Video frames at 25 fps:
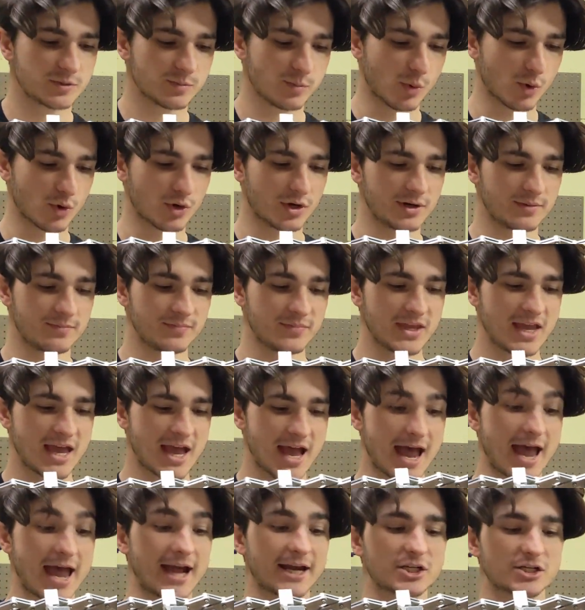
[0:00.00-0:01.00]
board
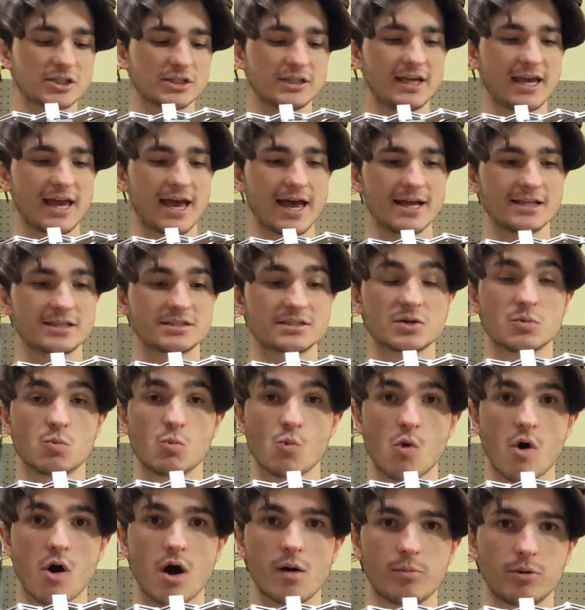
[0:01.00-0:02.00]
actually had
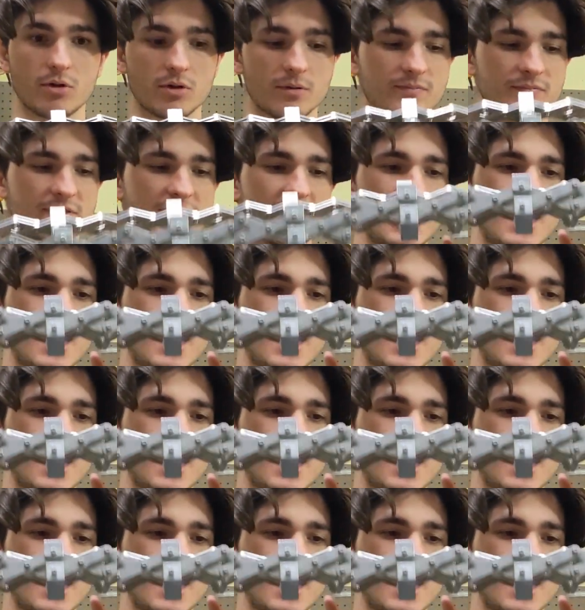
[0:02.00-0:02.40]
some wobble,